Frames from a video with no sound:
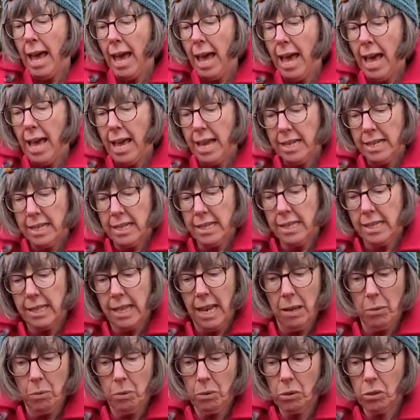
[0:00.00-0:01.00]
and
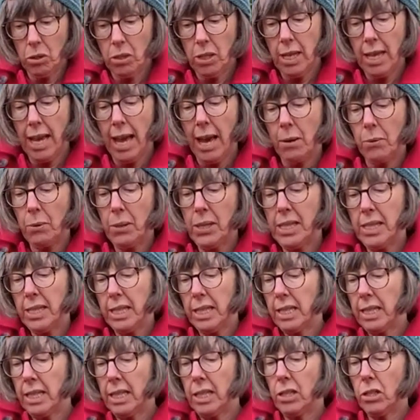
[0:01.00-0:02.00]
so we'll see how easy
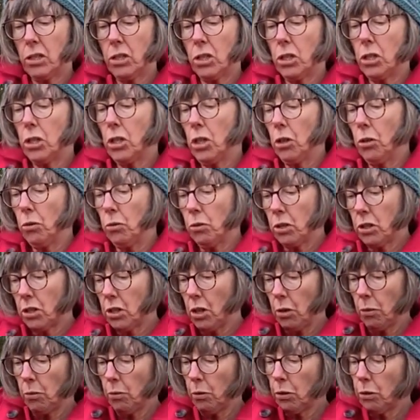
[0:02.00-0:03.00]
it is to do.
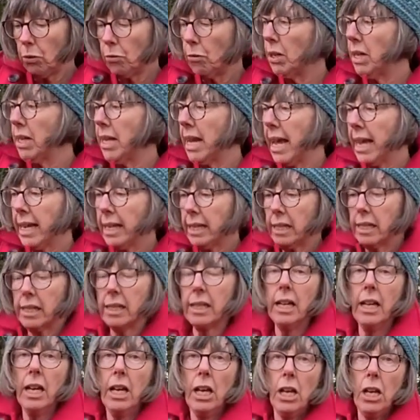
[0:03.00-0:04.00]
So 3
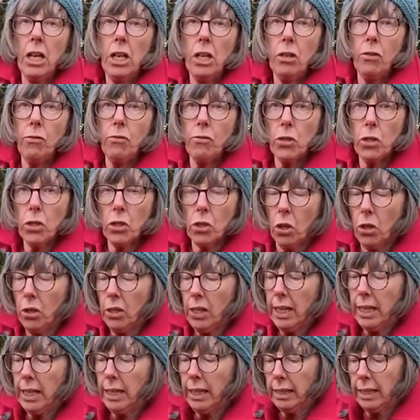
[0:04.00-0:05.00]
legs, you've just got
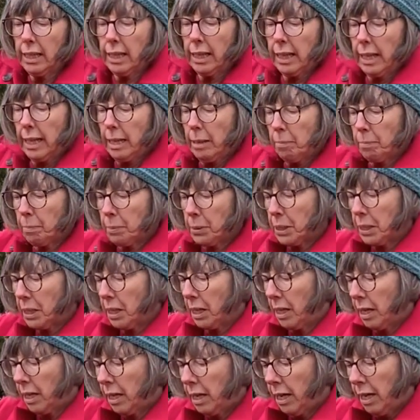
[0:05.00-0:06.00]
little clips
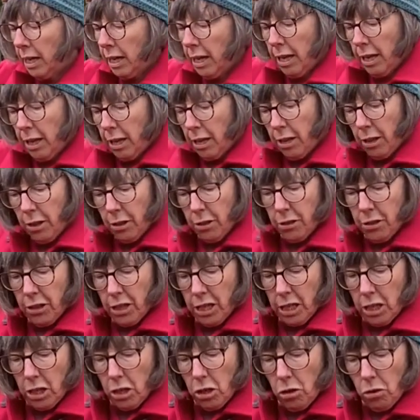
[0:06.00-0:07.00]

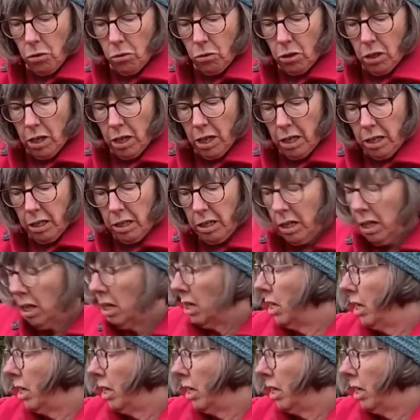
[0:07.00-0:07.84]
that you can